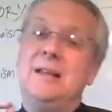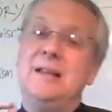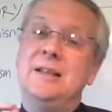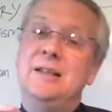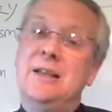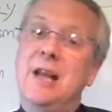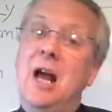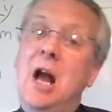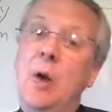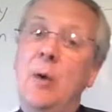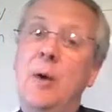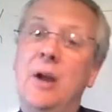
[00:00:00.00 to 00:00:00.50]

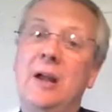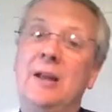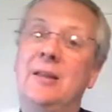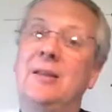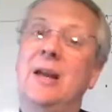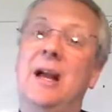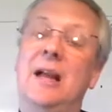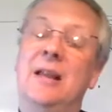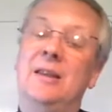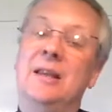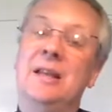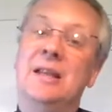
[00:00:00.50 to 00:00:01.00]
knowing
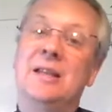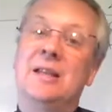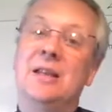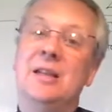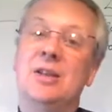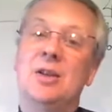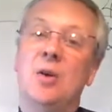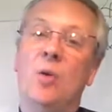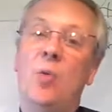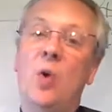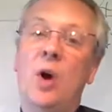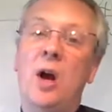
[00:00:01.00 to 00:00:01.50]
that this
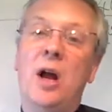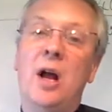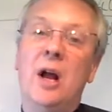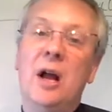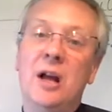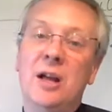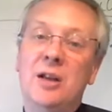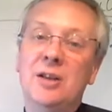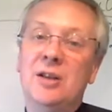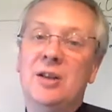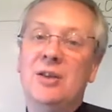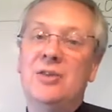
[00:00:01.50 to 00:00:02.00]
is a
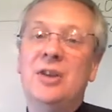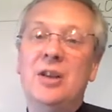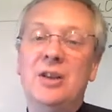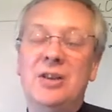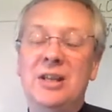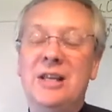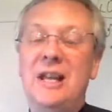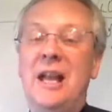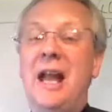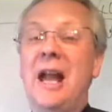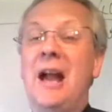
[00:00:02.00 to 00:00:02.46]
word that the